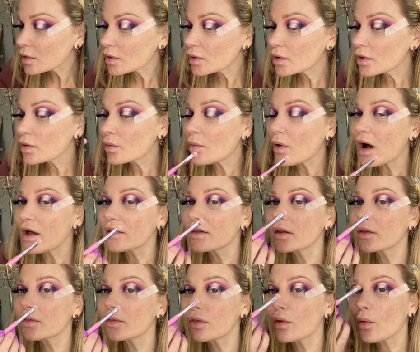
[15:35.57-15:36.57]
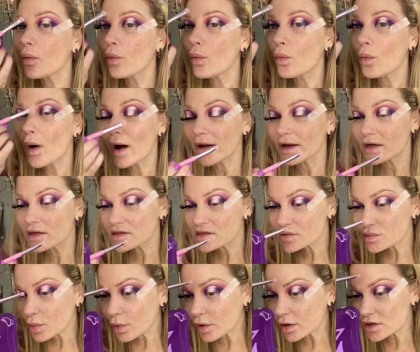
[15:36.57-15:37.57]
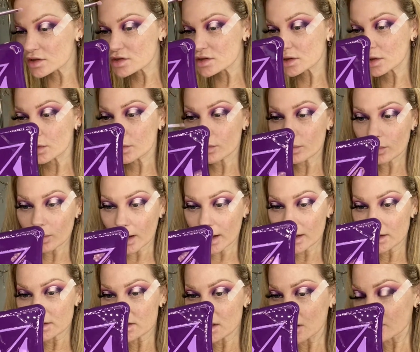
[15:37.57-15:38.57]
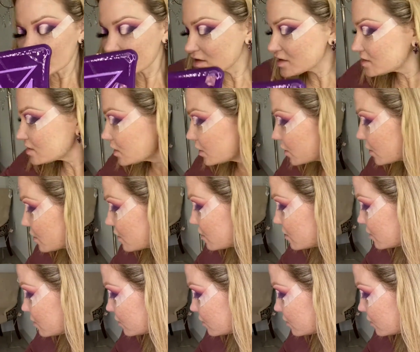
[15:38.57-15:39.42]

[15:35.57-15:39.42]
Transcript: You want the whitest portion right down the center.